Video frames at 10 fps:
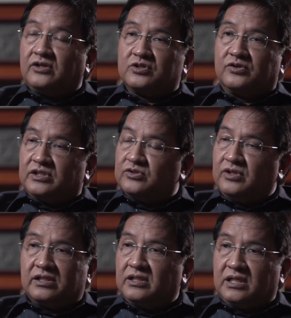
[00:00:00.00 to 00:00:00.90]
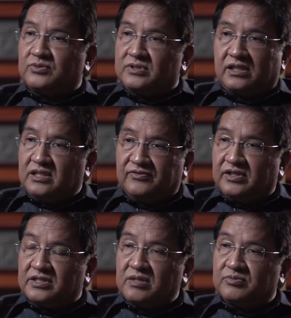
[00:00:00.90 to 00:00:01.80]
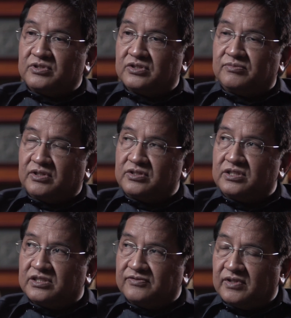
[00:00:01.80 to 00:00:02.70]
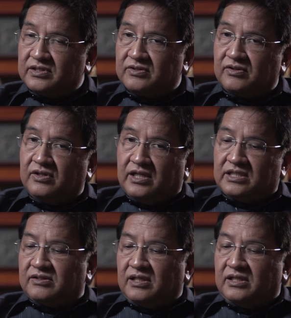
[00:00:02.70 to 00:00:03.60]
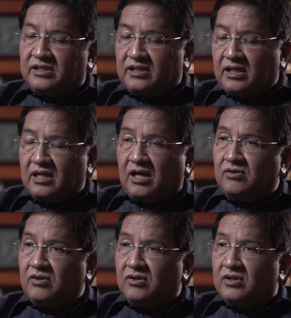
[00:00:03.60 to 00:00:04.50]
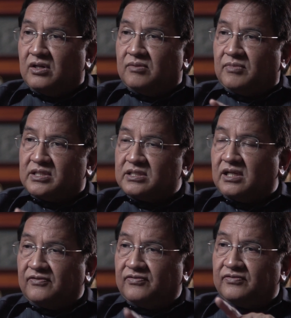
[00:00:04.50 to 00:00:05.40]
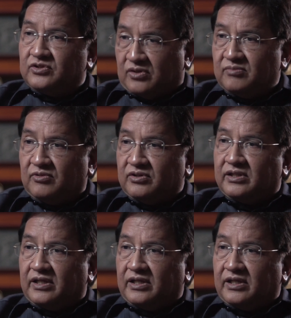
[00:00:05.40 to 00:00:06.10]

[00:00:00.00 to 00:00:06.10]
No, sorry, Jun Enriquez was not even in the same position because he shifted to. It's really Ernie Garilao, myself, Joe Almonte,